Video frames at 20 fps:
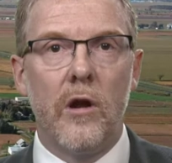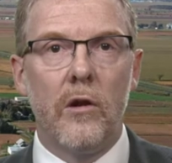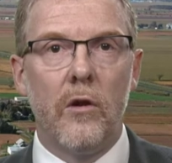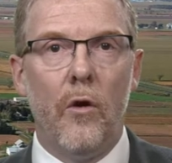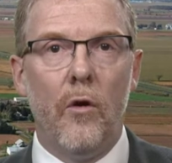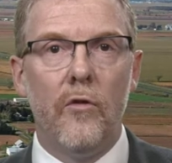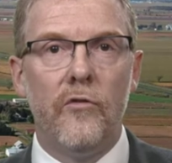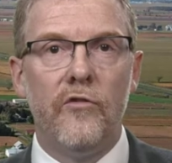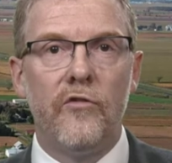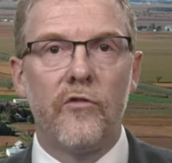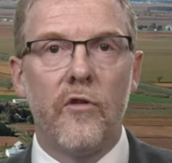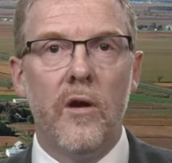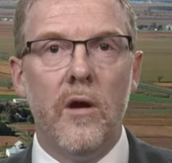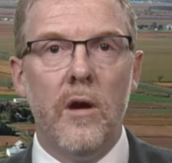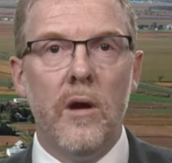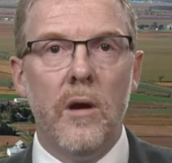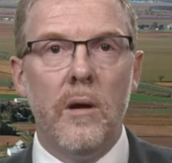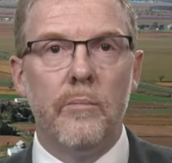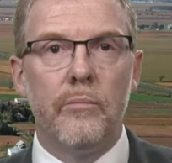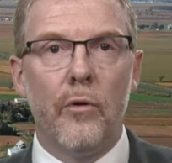are launched,
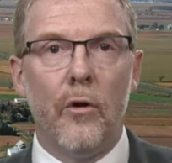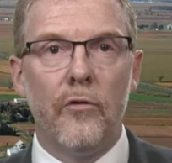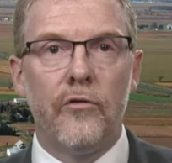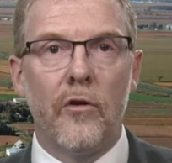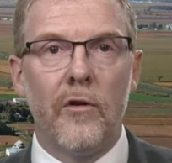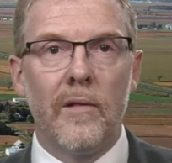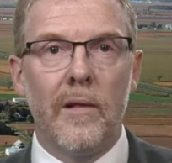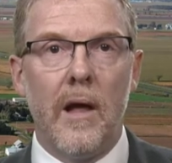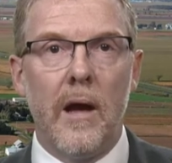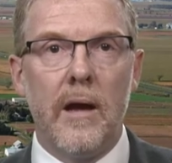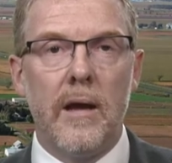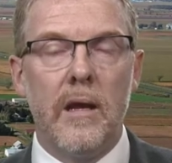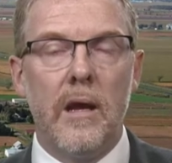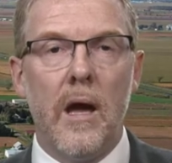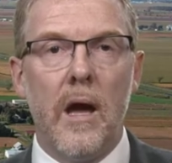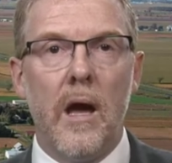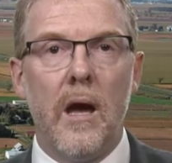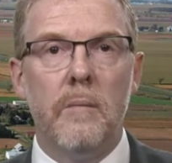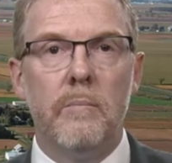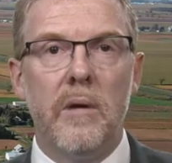brought online
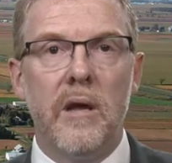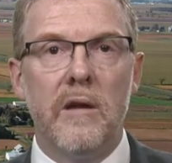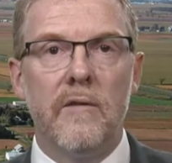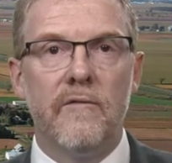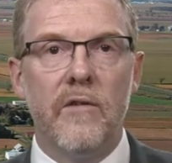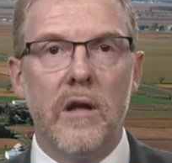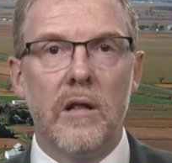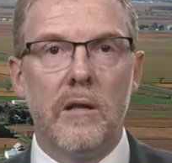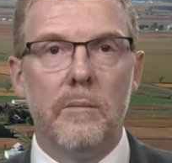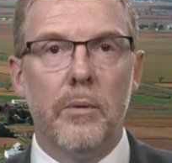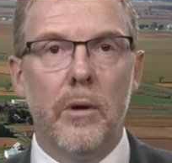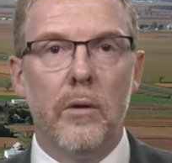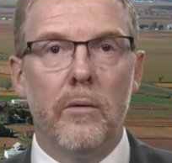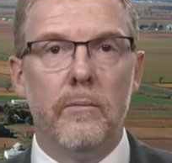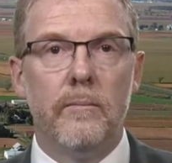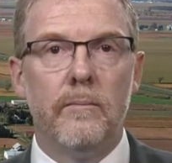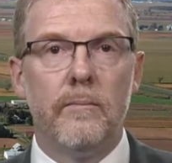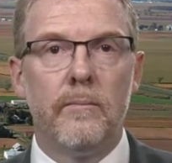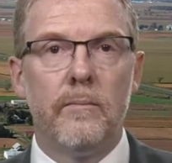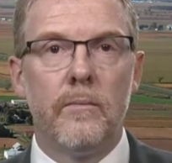and made available.